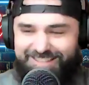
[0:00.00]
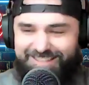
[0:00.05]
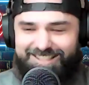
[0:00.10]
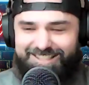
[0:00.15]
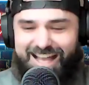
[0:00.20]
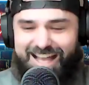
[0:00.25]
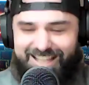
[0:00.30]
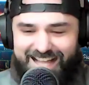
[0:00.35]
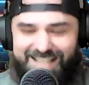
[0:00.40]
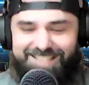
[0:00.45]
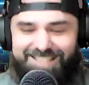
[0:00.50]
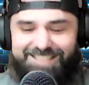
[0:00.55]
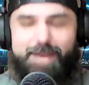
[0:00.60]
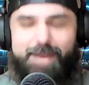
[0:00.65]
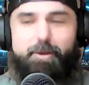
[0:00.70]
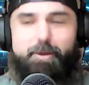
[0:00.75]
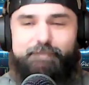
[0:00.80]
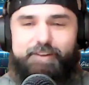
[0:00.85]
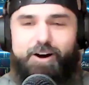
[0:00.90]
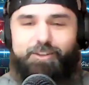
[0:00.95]
that's the
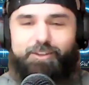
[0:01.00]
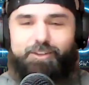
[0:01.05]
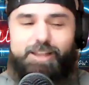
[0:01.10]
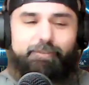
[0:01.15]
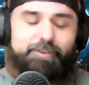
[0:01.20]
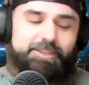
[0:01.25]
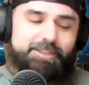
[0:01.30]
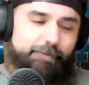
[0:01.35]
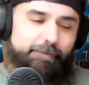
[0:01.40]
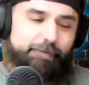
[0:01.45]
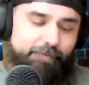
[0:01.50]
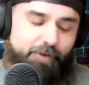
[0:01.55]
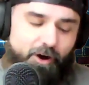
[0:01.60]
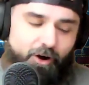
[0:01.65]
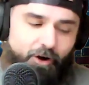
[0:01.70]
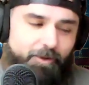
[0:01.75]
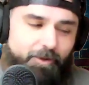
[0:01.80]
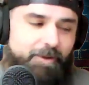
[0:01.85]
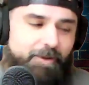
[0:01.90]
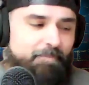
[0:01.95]
day we fell in love with
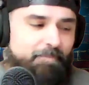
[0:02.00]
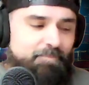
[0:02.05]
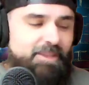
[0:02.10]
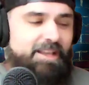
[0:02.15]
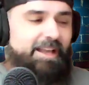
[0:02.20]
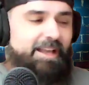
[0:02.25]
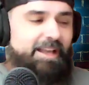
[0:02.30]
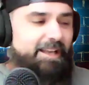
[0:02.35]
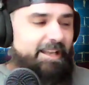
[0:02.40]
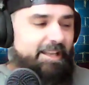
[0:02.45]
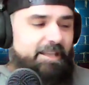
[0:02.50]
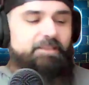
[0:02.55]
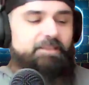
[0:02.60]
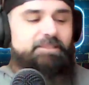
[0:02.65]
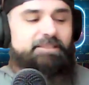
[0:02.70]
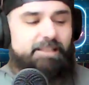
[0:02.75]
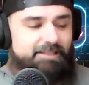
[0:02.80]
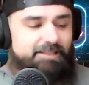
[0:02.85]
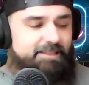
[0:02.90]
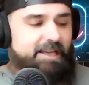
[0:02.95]
Default. And since